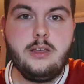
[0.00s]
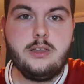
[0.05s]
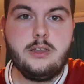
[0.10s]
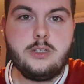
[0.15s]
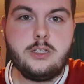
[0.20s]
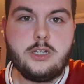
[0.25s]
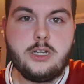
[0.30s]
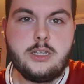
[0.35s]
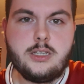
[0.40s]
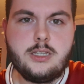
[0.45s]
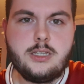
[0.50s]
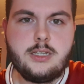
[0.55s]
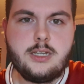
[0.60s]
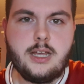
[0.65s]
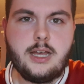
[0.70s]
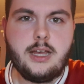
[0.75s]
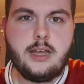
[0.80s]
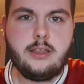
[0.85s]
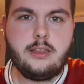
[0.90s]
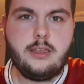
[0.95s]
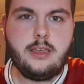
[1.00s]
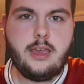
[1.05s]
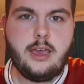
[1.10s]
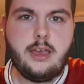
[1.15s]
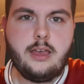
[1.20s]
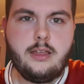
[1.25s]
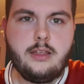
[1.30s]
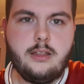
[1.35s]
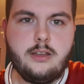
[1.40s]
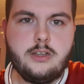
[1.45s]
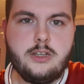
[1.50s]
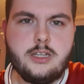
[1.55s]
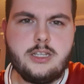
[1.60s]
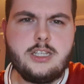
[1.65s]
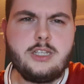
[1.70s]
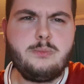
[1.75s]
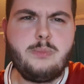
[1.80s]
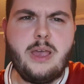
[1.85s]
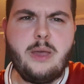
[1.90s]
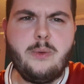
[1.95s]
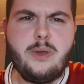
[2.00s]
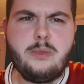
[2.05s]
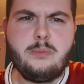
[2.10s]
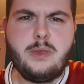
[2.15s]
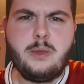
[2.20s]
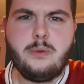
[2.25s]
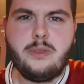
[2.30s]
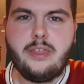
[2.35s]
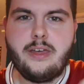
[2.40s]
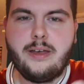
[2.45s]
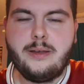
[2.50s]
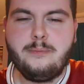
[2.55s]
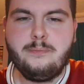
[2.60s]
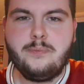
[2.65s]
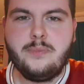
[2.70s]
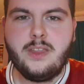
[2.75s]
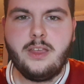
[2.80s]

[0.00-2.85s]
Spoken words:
So just yeah, just bear with me with that.